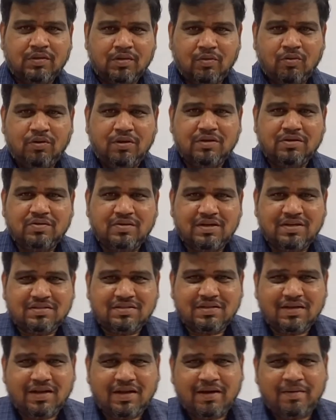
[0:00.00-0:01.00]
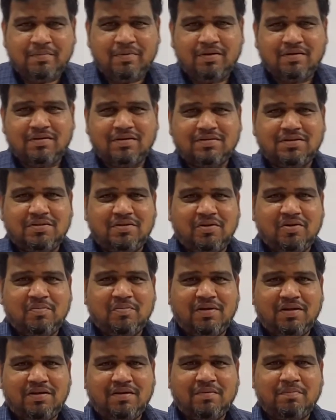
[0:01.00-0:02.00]
Good evening, students. I am Dr. Sindhil
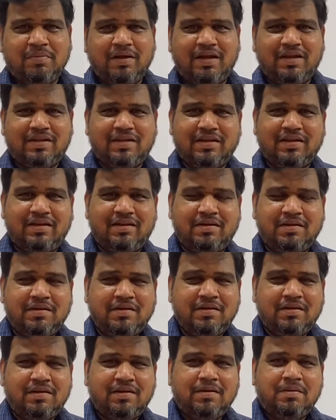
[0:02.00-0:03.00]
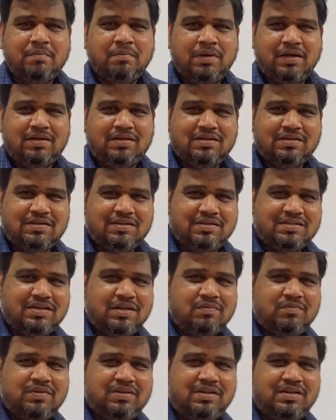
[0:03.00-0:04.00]
Kumar, back again, but this
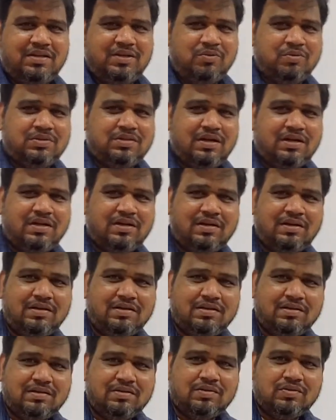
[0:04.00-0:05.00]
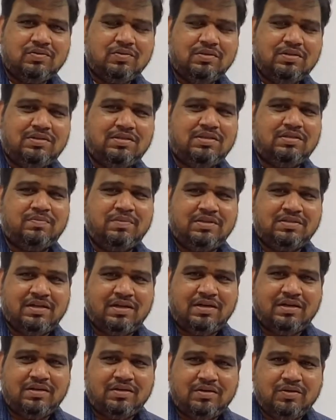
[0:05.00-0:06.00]
time with a new channel. So this is my
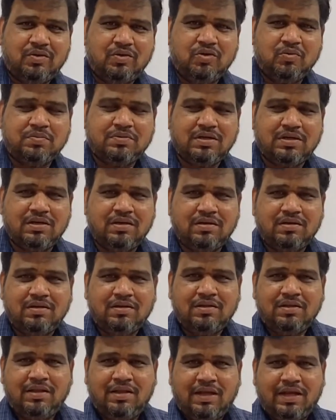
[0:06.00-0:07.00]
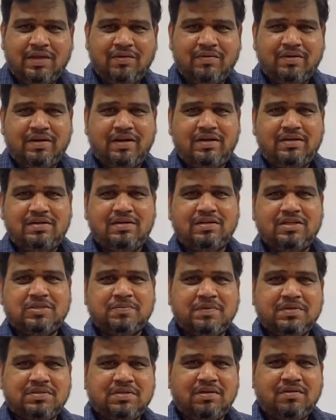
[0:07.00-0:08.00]
second YouTube channel. I have created
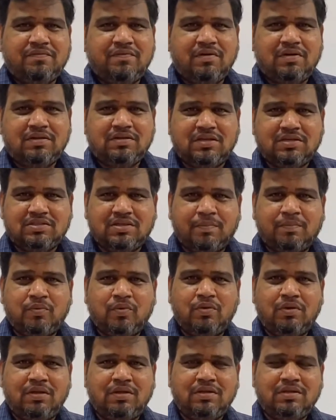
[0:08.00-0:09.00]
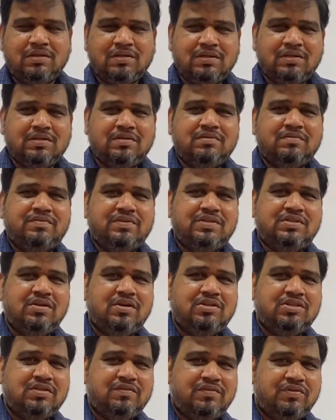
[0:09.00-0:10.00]
especially for just uploading
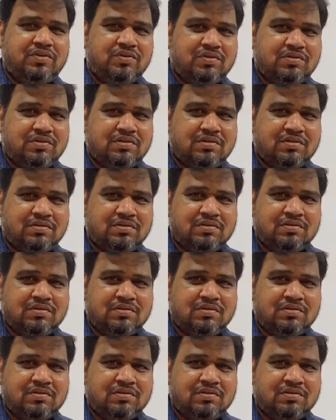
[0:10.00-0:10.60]
physiology videos.